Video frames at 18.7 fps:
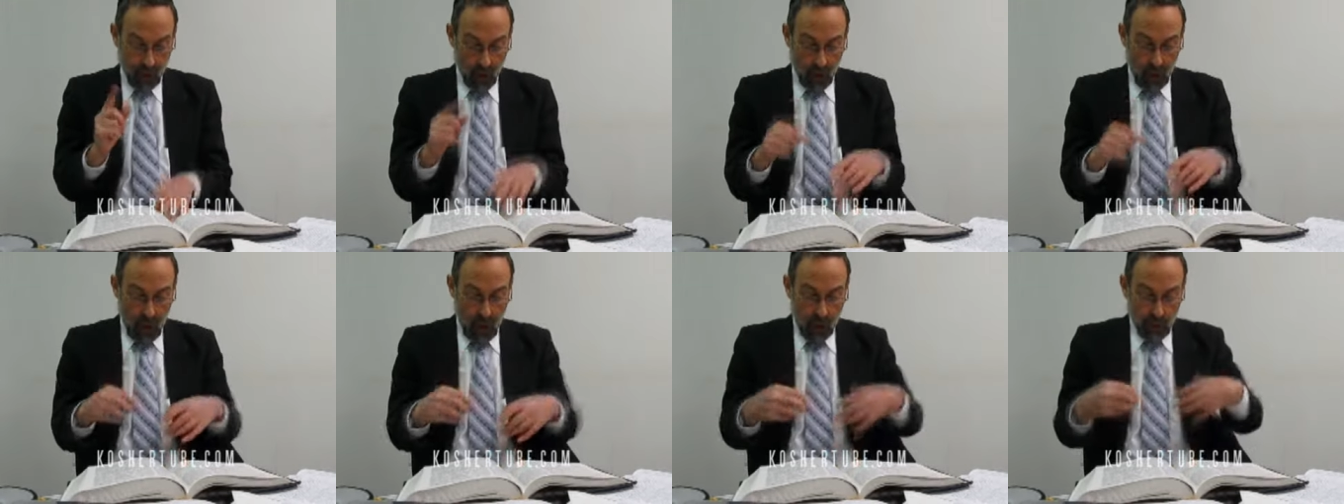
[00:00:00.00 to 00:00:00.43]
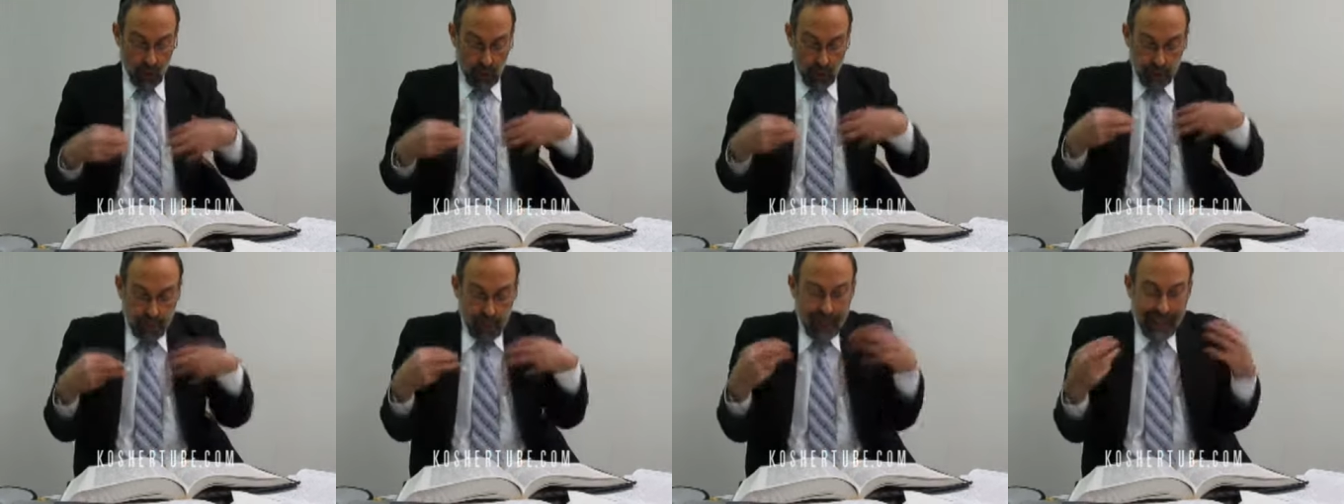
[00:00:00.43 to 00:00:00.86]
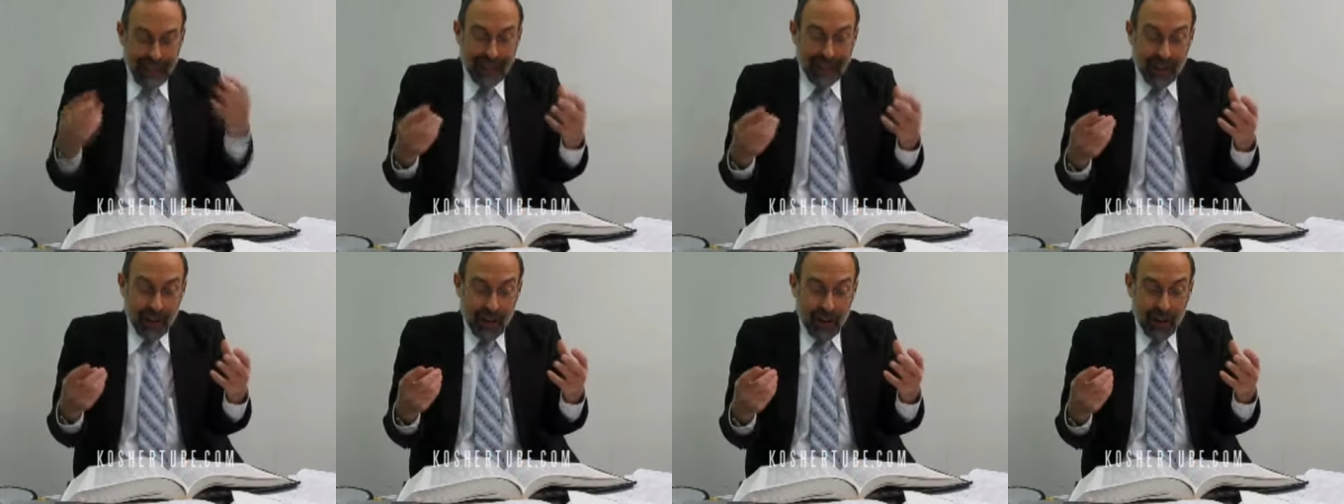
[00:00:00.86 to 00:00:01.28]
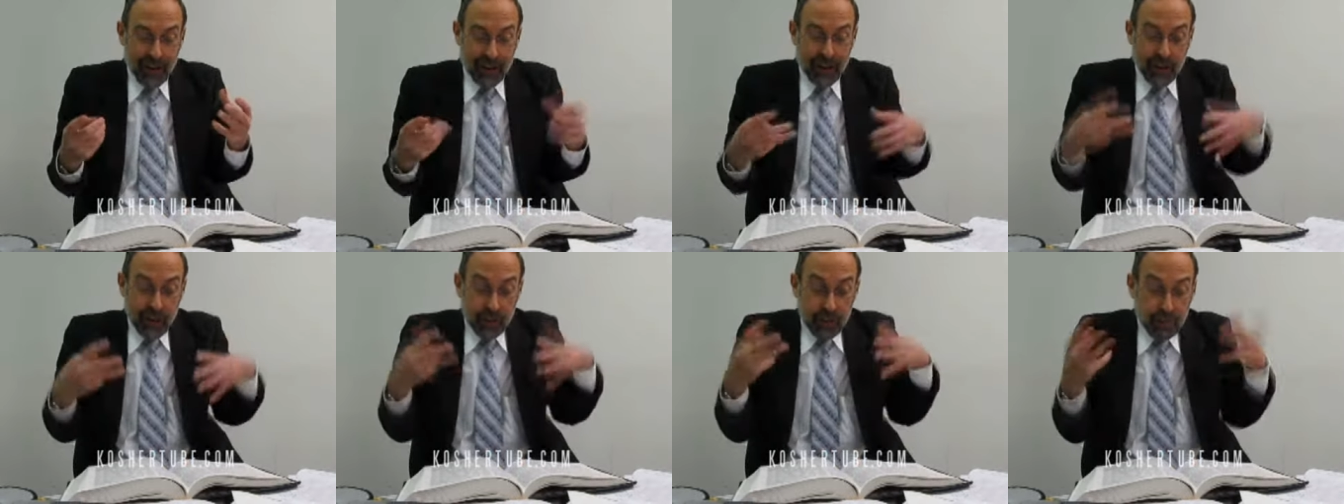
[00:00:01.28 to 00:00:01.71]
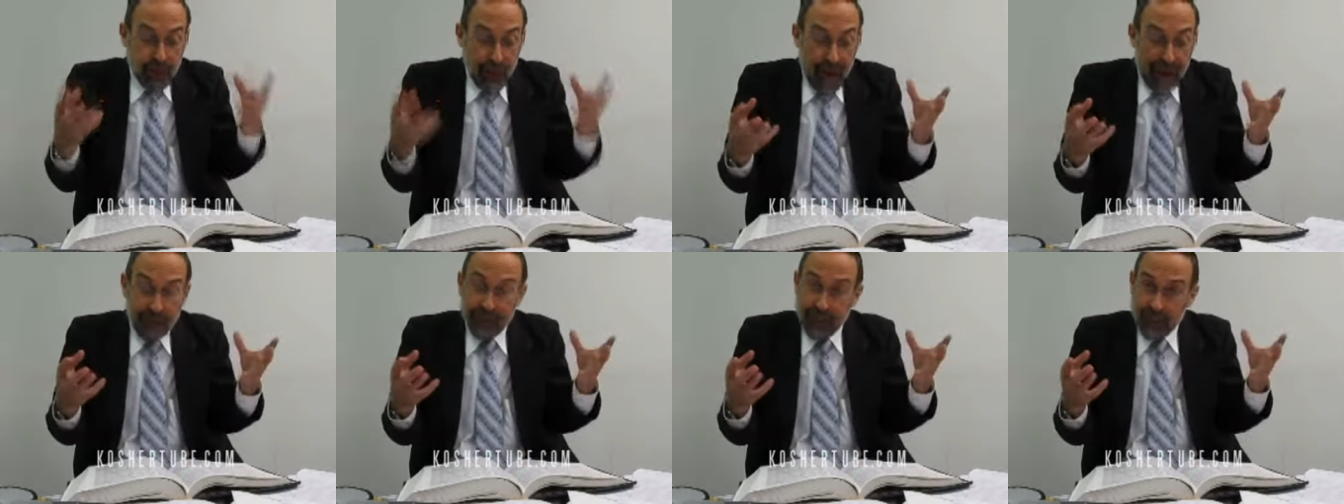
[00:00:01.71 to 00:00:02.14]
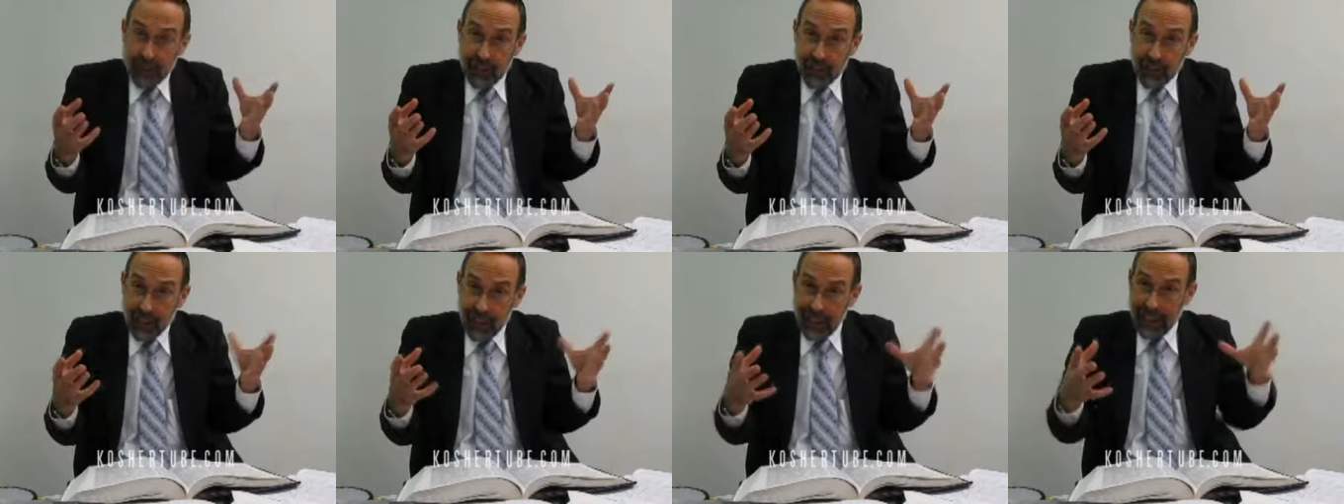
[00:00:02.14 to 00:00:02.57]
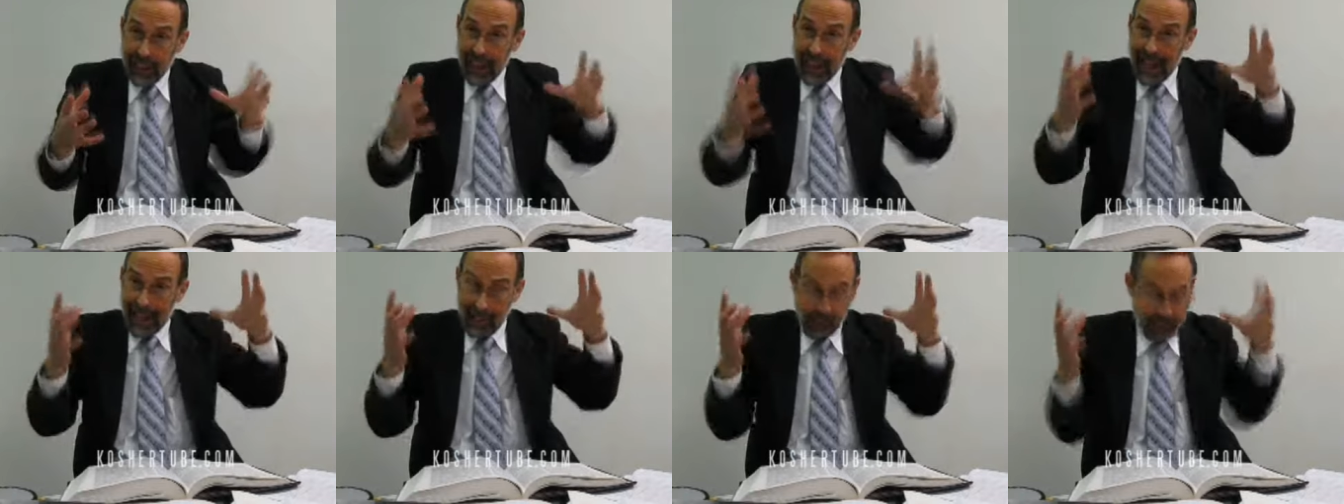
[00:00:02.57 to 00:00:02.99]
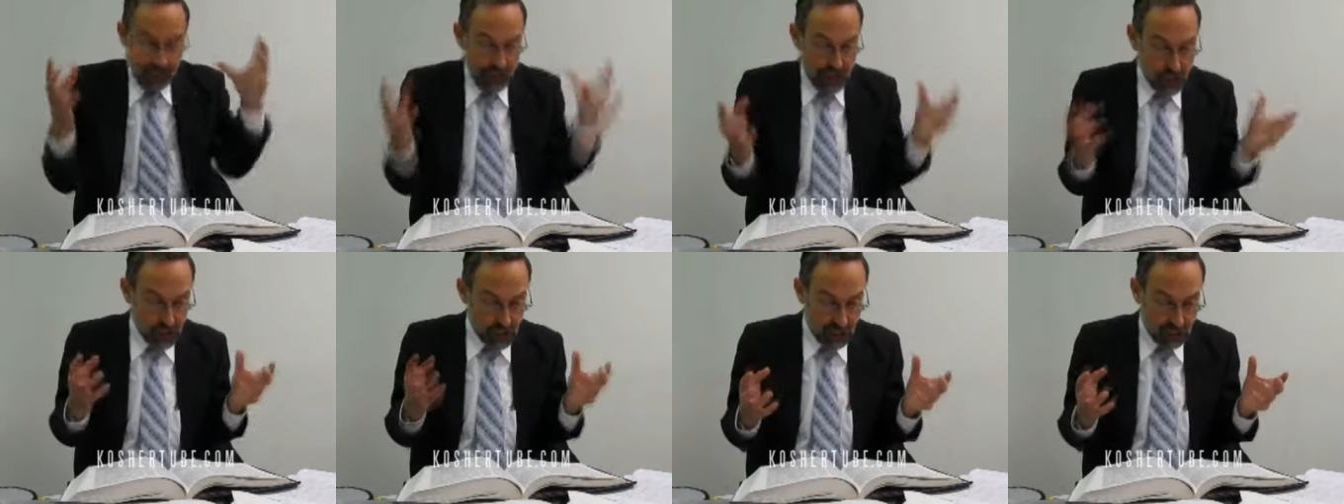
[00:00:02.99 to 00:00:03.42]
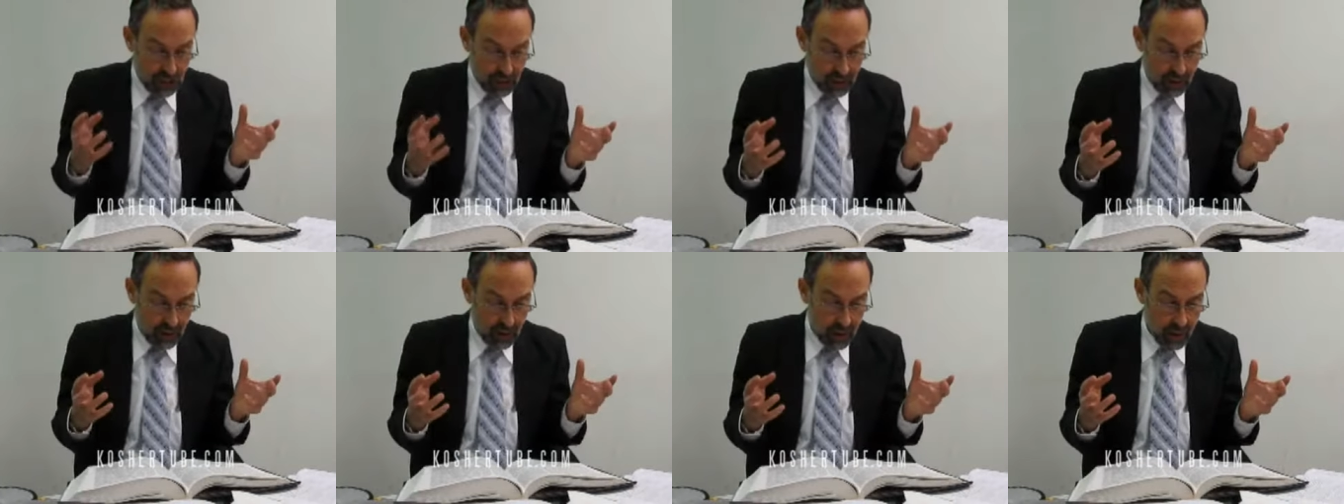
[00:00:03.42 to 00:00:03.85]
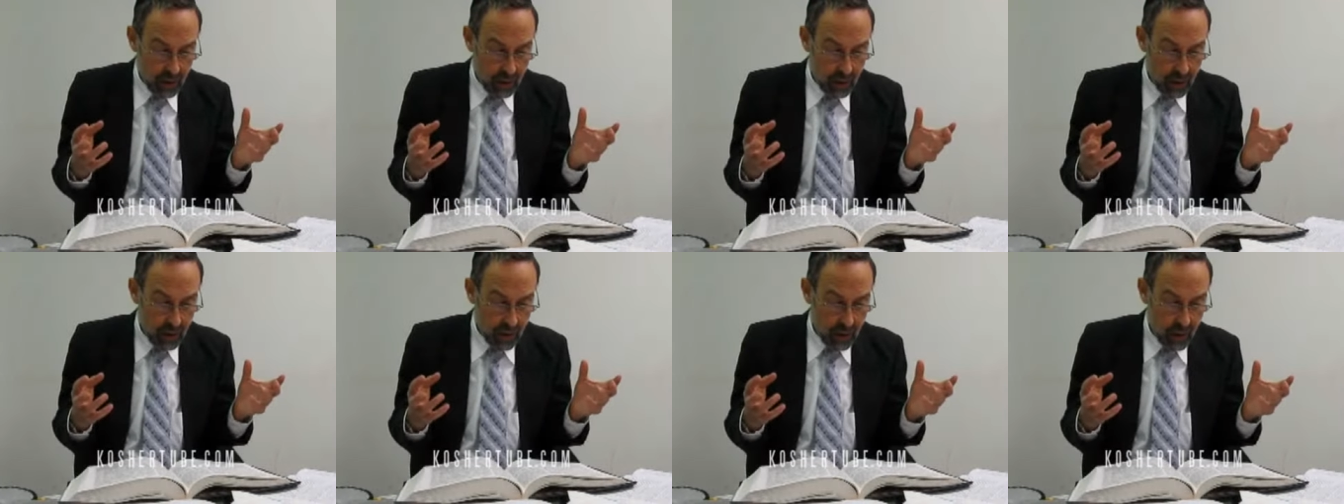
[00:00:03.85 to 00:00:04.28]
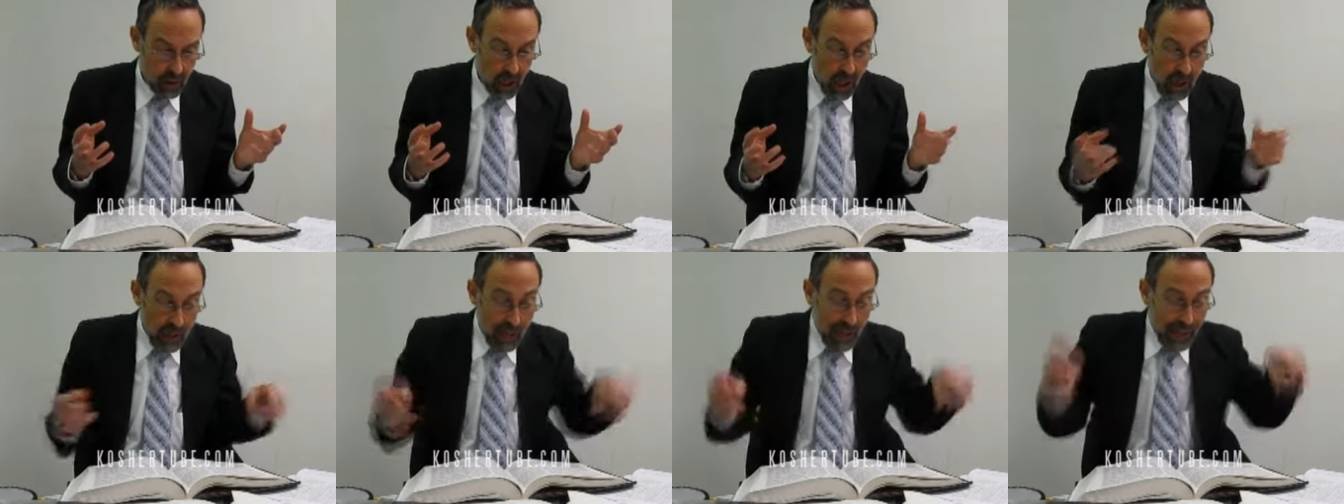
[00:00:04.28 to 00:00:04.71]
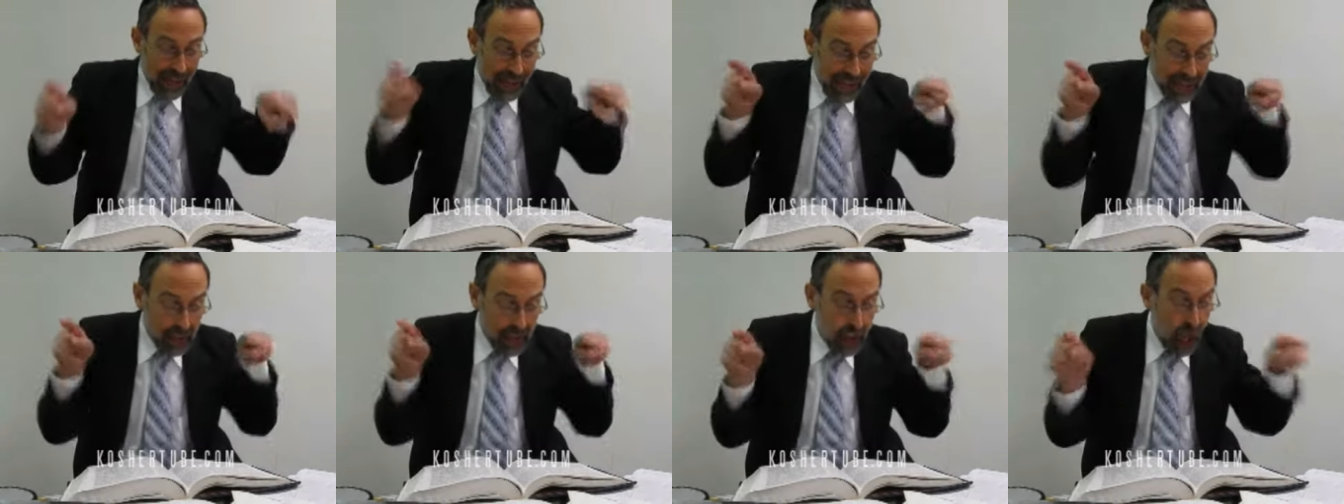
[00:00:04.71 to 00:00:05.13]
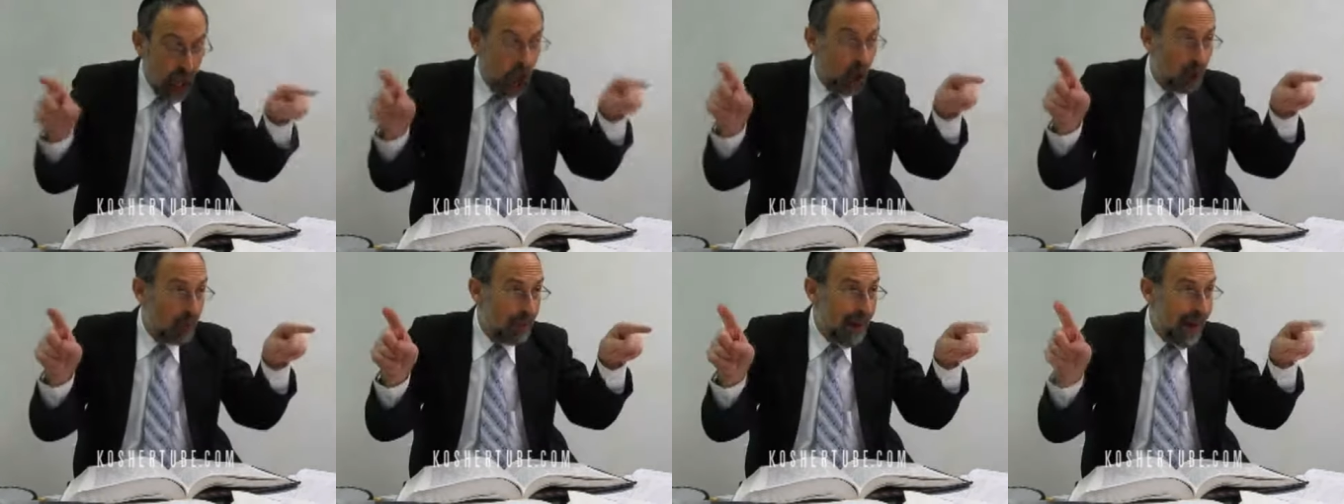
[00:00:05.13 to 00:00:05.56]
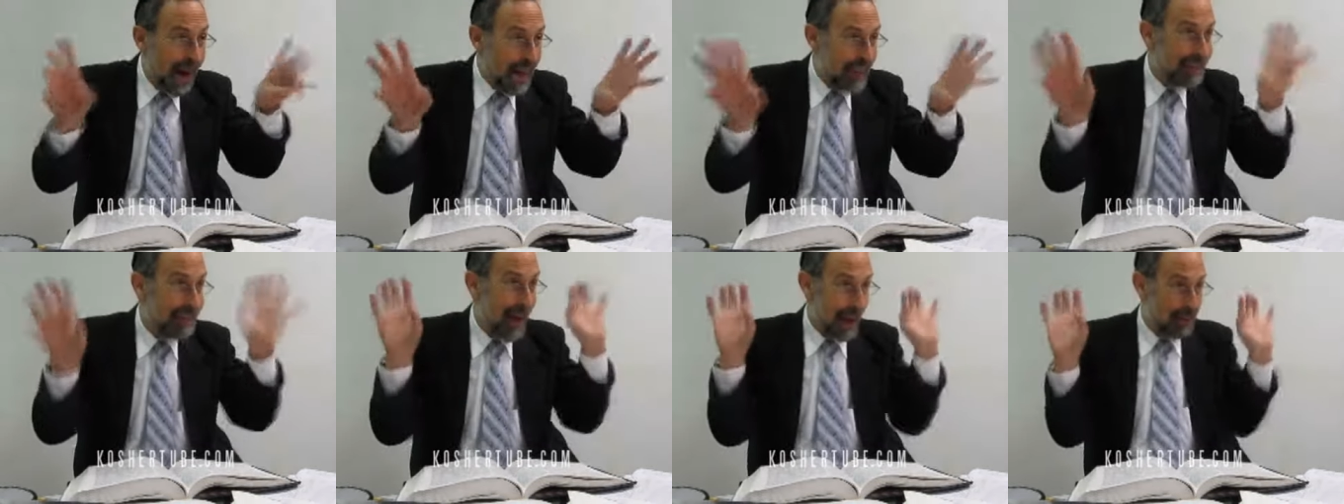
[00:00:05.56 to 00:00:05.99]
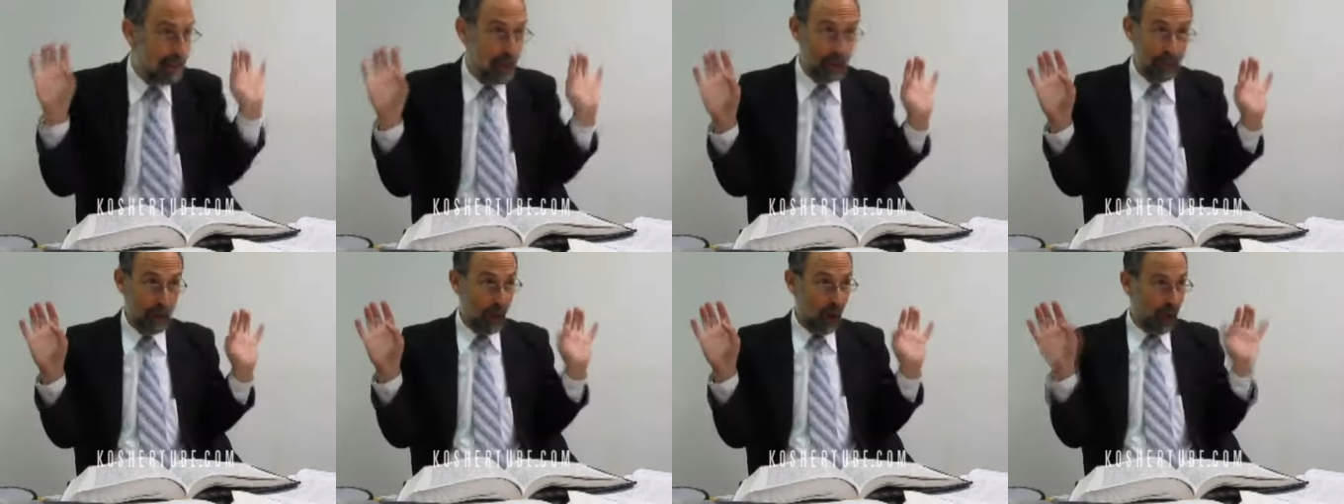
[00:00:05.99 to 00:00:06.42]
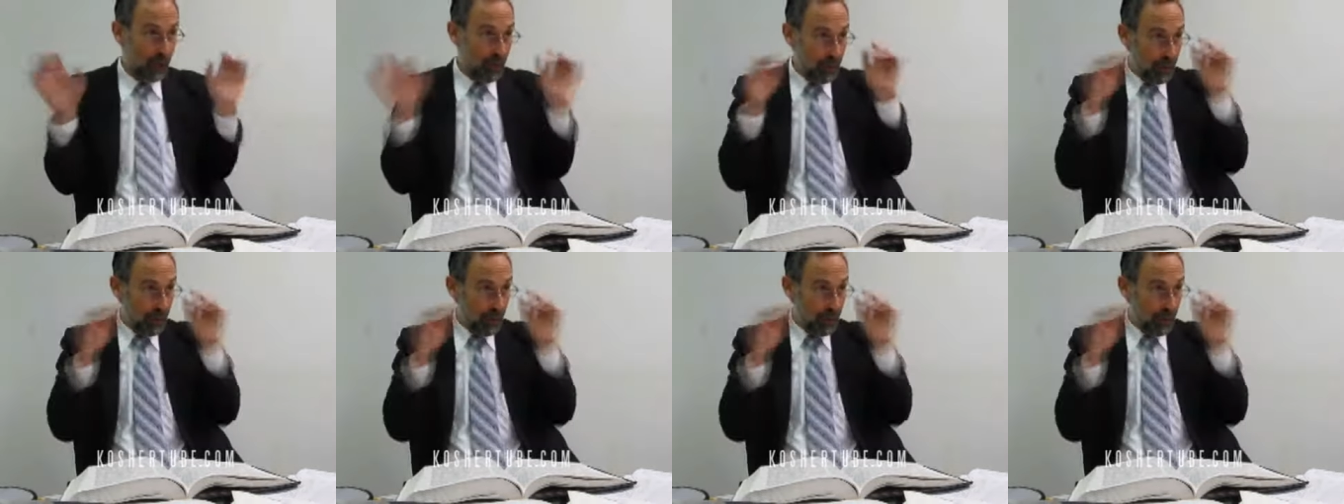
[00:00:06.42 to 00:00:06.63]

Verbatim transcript: I will appear to the prophet in a vision. B'chalom adaber bo.